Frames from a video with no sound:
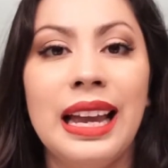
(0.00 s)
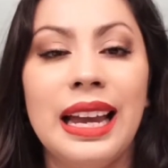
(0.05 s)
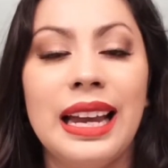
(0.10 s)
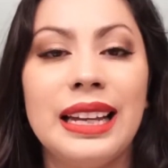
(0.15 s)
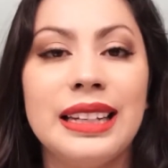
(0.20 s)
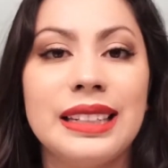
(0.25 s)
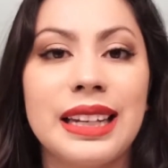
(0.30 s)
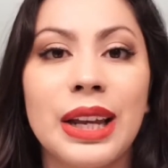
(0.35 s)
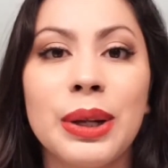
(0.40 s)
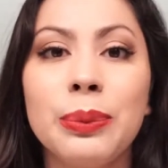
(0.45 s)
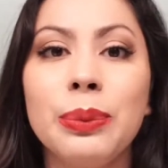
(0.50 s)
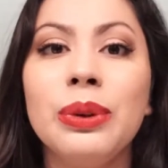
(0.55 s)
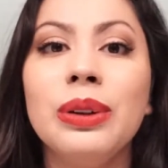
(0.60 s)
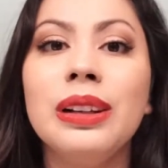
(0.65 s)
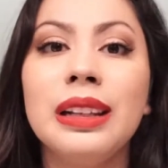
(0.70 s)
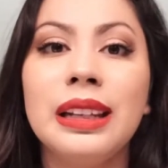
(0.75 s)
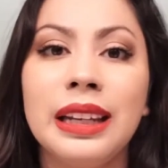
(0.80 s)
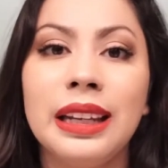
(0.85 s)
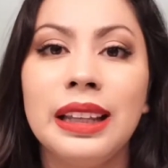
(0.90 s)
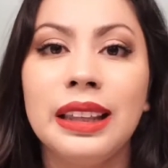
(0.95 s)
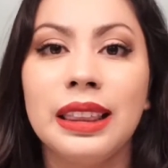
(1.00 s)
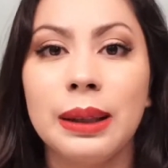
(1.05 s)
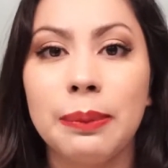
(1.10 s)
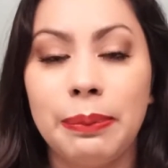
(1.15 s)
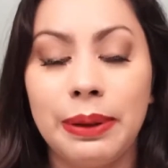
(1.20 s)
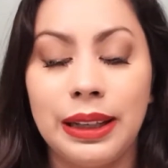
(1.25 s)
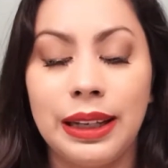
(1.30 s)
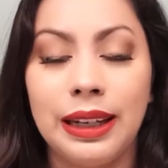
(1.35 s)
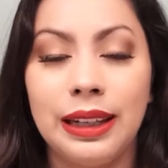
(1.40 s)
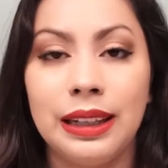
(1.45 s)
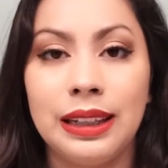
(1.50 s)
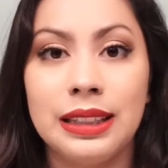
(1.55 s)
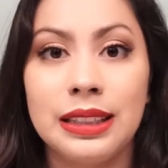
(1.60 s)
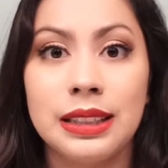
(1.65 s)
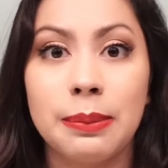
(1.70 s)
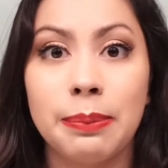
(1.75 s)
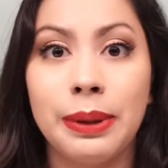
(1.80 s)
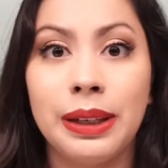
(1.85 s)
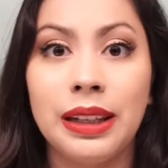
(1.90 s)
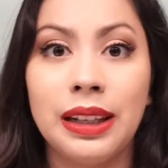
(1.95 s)
and I will link the
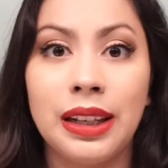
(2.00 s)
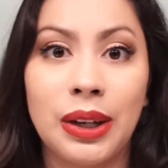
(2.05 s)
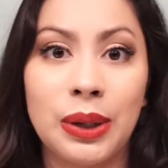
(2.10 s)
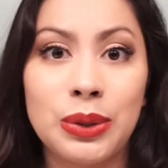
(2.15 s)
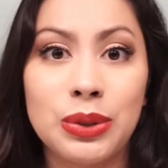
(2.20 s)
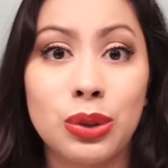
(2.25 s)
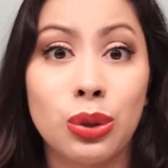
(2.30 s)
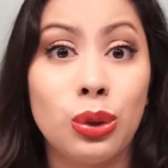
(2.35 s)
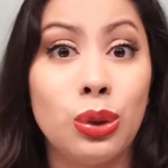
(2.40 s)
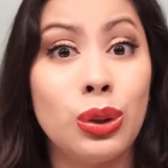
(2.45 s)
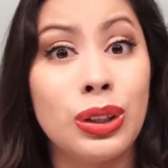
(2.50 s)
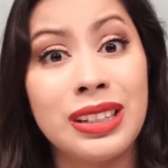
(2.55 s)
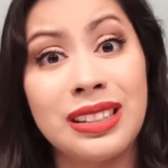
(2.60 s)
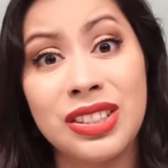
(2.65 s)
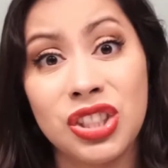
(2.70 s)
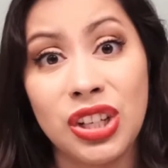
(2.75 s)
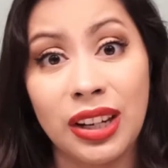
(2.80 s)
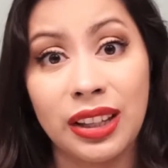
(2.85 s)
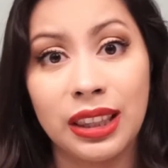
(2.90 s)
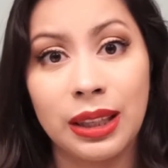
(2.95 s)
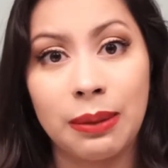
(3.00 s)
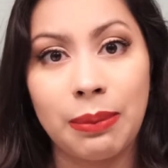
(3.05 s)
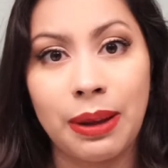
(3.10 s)
playlist below so you can check them